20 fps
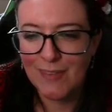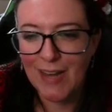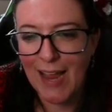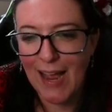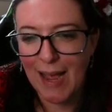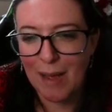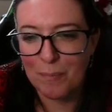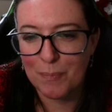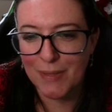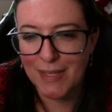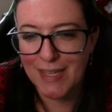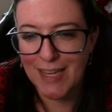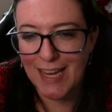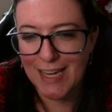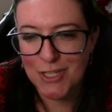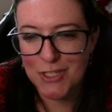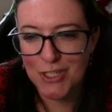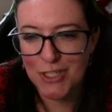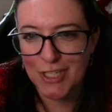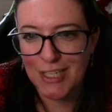
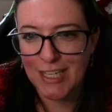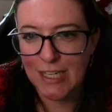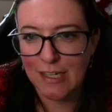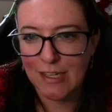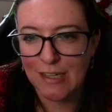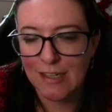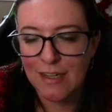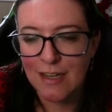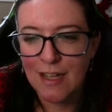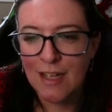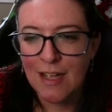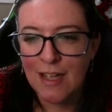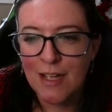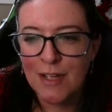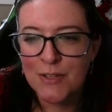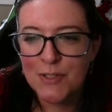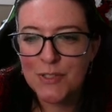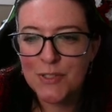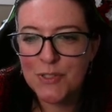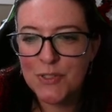application here.
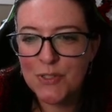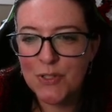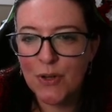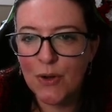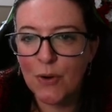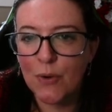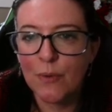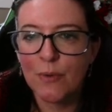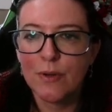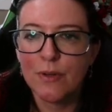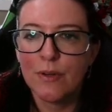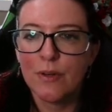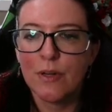So